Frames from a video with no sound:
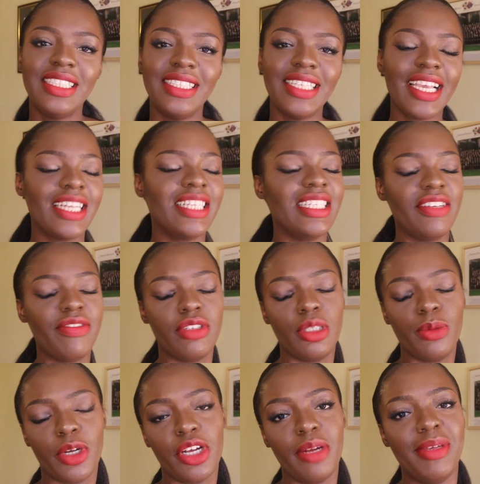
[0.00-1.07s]
second
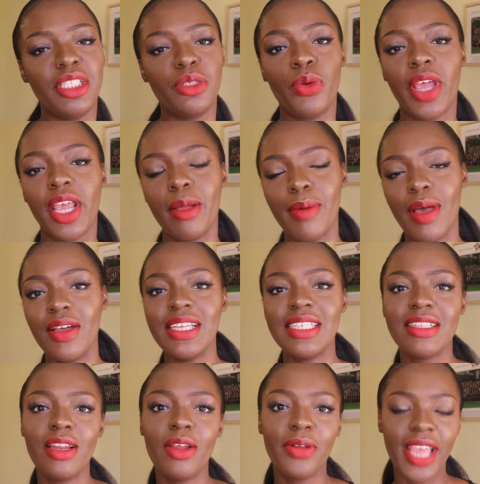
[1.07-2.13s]
difference we're going to be talking about
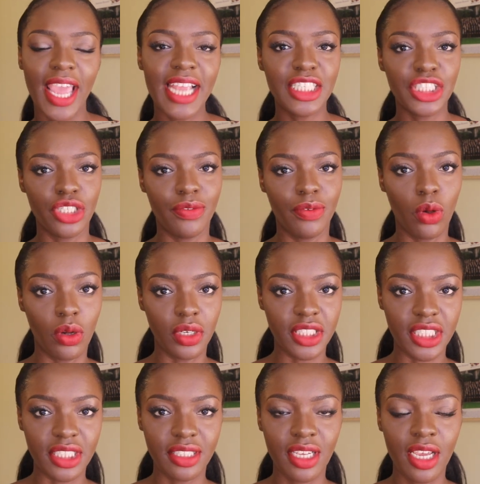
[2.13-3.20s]
is the location of
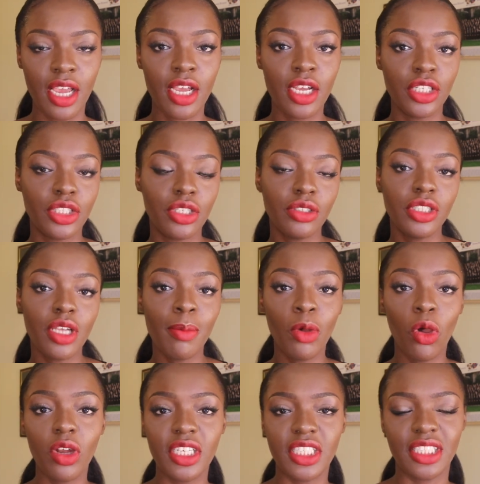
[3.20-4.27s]
colleges. So some
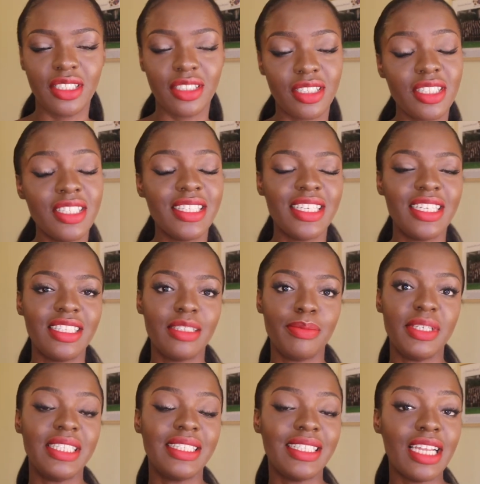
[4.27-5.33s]
colleges are considered to
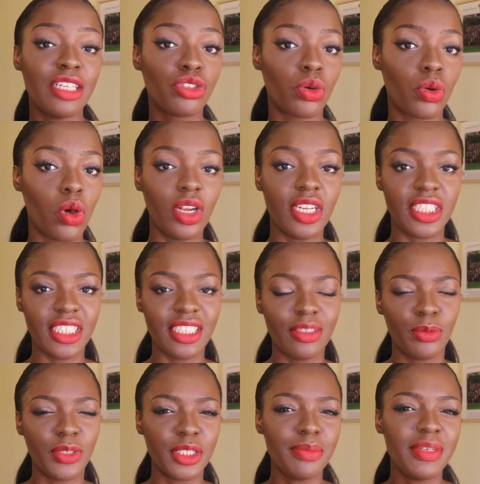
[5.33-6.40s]
be central colleges,
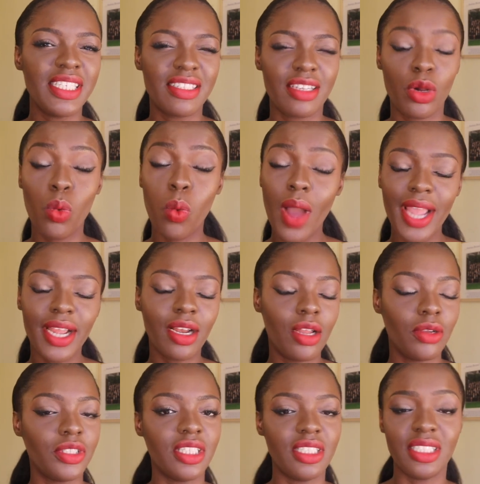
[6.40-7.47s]
which means they're quite
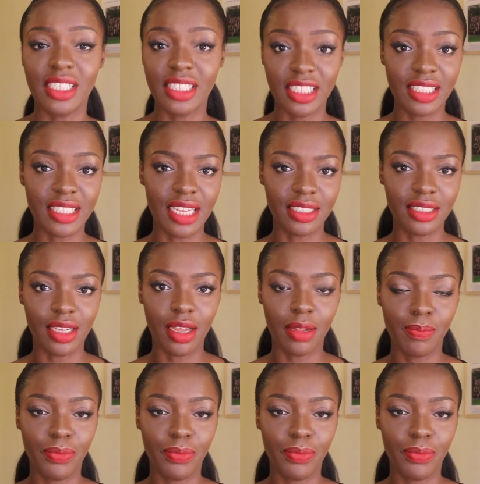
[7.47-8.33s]
close to the city centre.